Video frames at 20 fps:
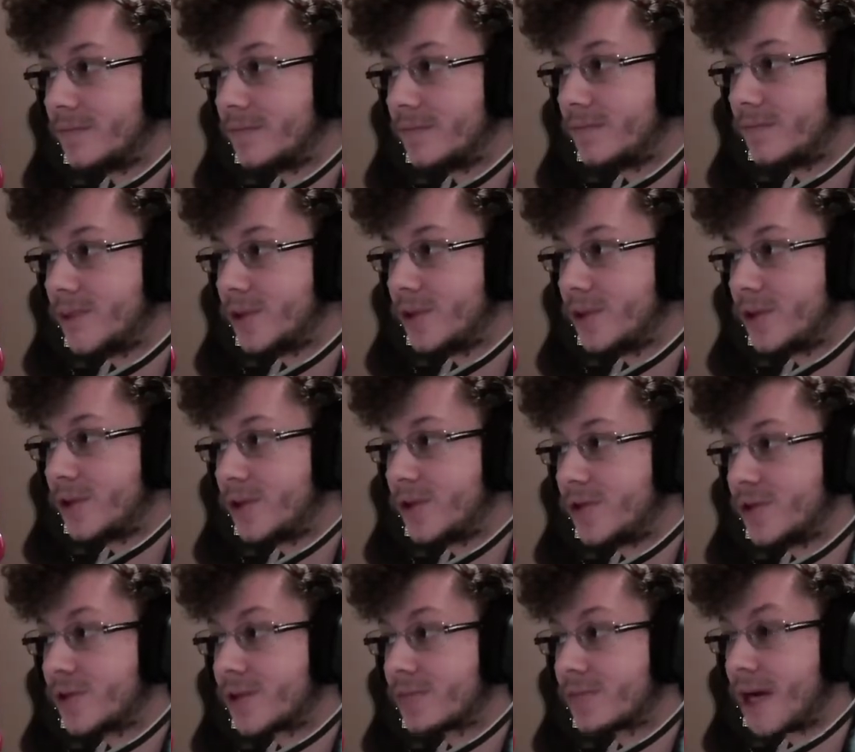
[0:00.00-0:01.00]
you couldn't
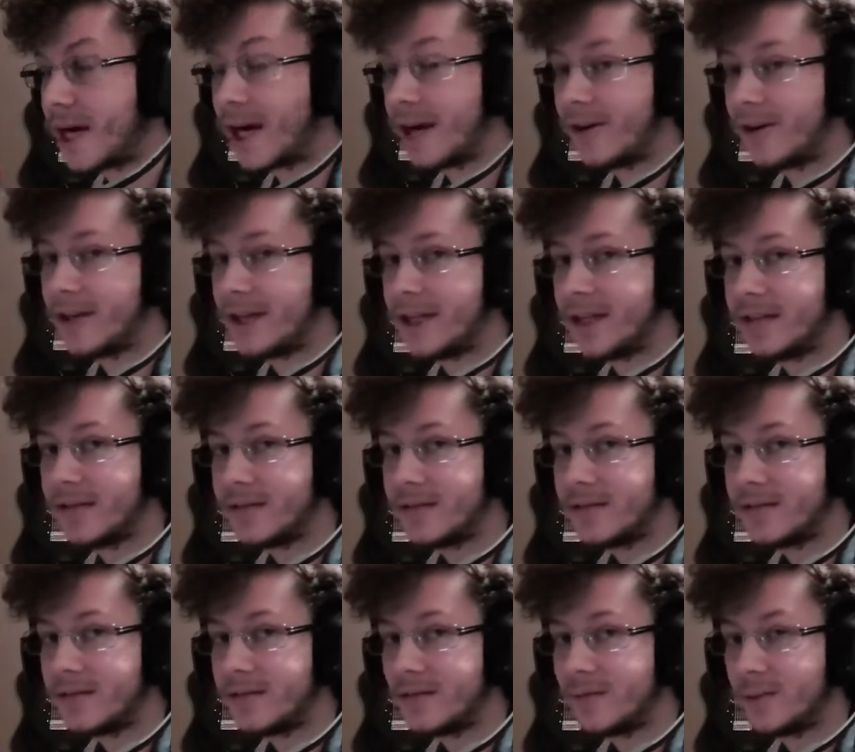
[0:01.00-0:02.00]
just pirate it
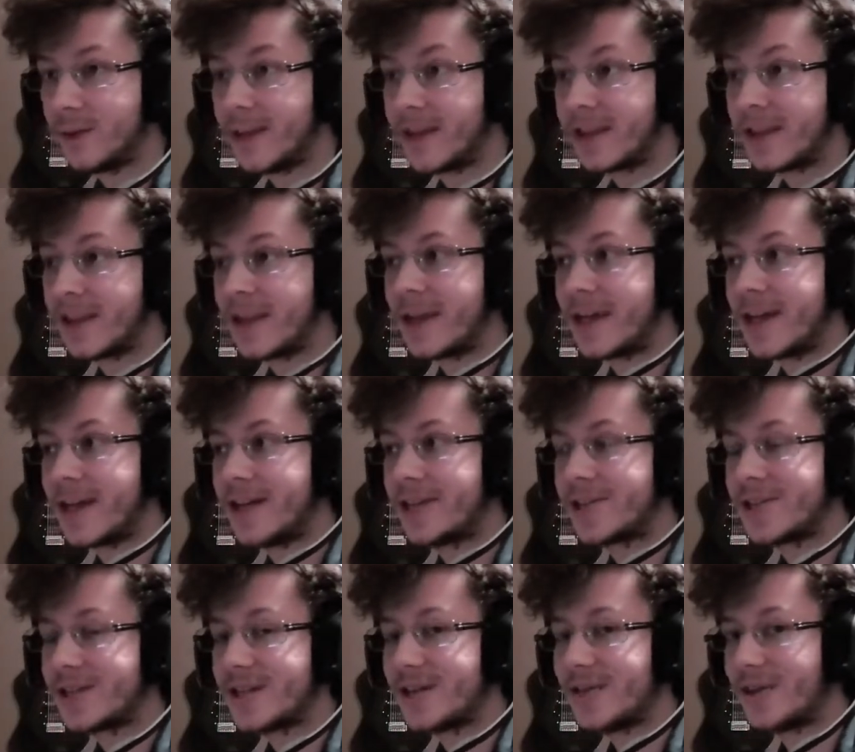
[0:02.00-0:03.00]
with the
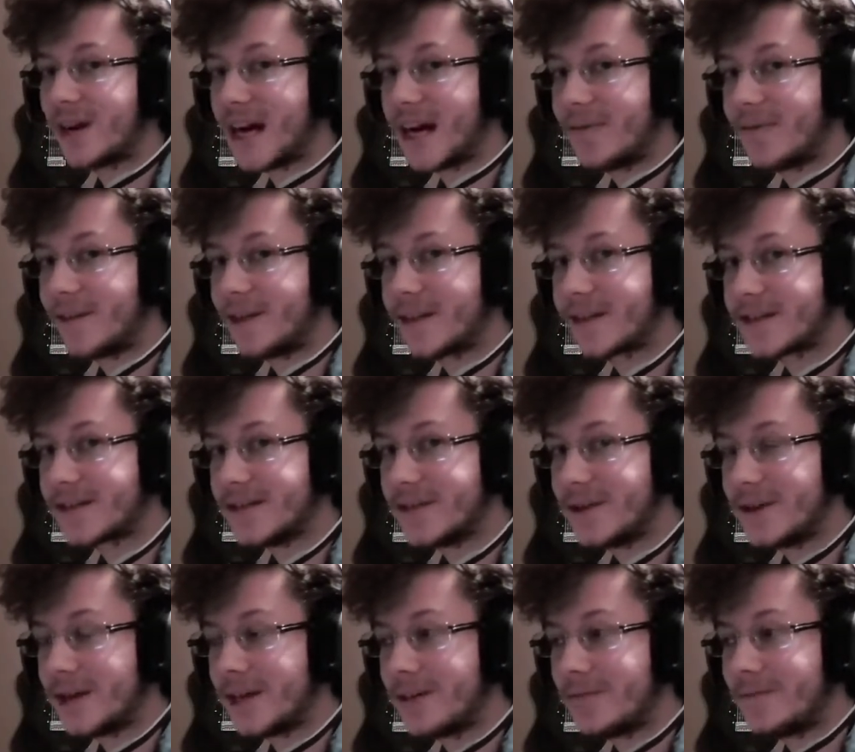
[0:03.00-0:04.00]
HD graphics.
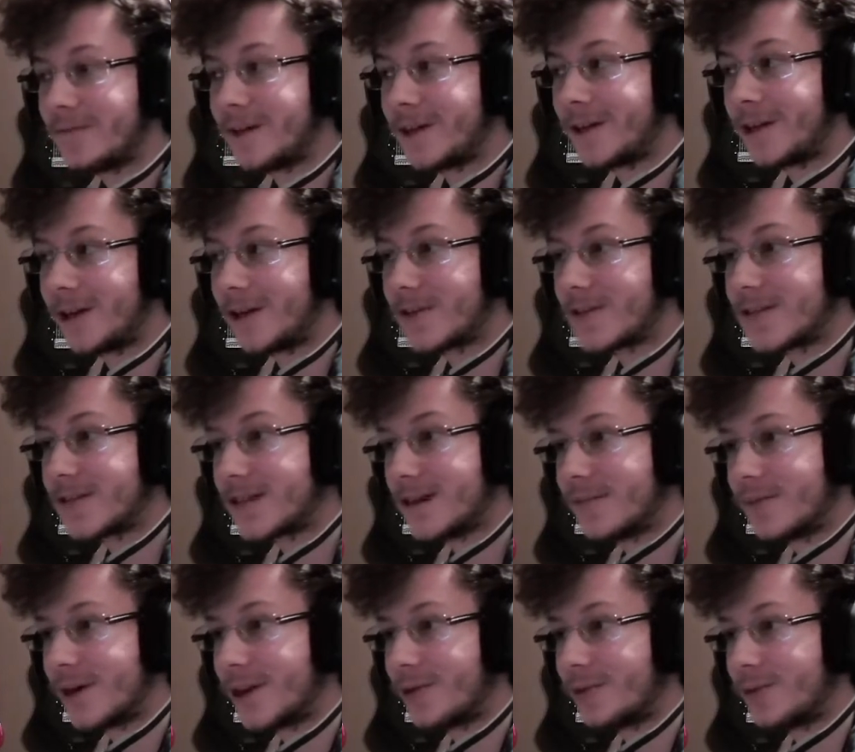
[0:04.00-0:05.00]
You had to figure out some
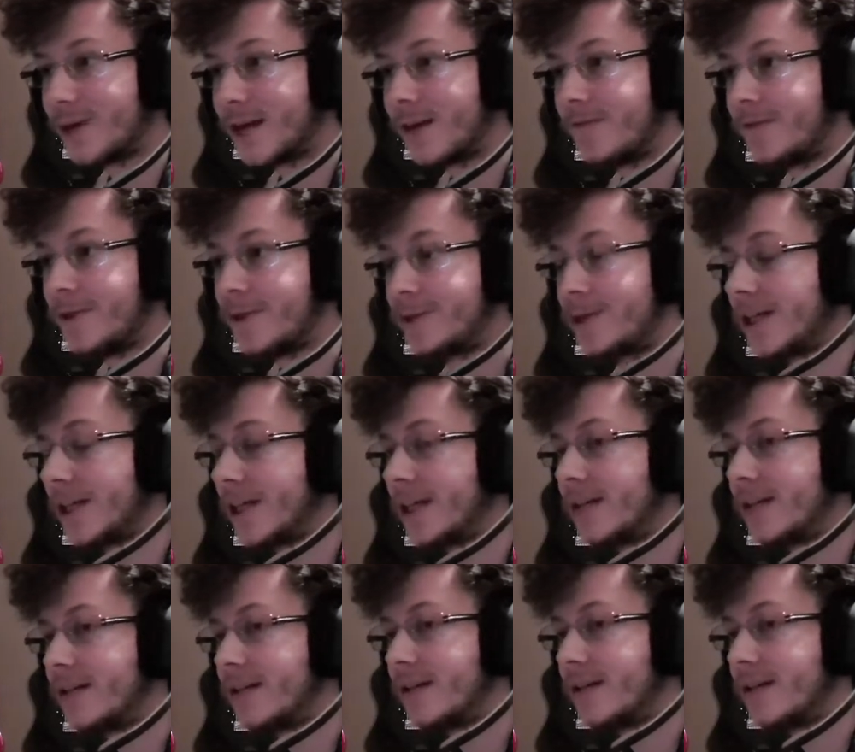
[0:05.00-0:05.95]
other way of doing it.